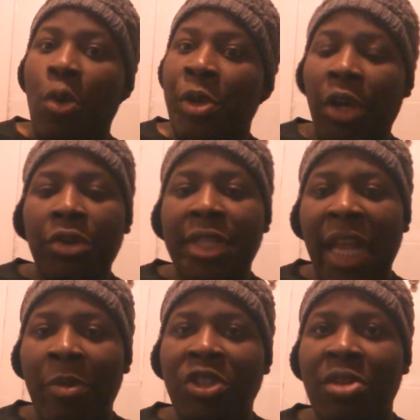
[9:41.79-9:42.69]
We
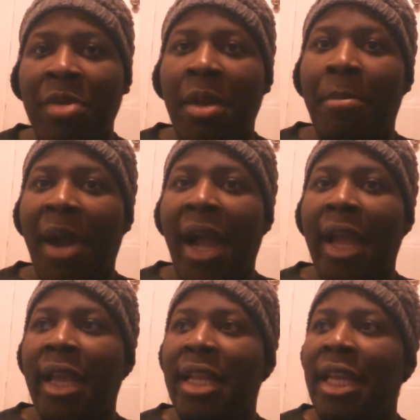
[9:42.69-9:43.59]
understand what she meant
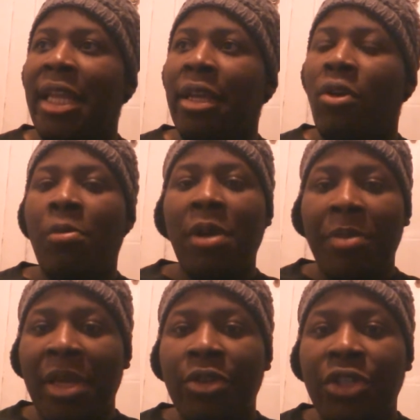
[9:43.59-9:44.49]
by needing Ikoma
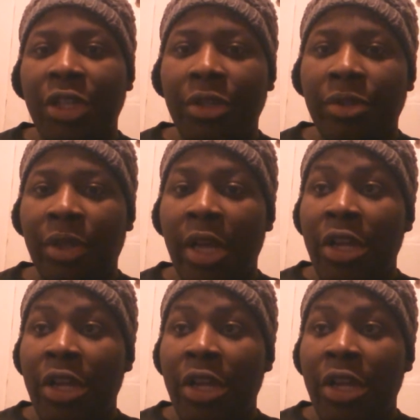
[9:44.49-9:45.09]
to be her shield.